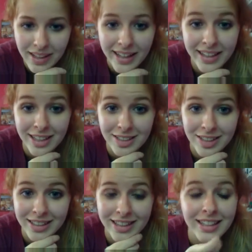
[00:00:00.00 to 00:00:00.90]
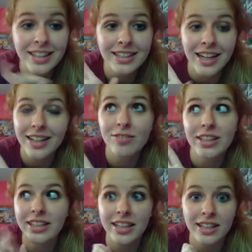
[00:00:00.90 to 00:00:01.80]
I can't talk. I can't, I
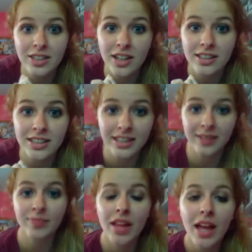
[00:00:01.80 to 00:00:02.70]
really can't talk today.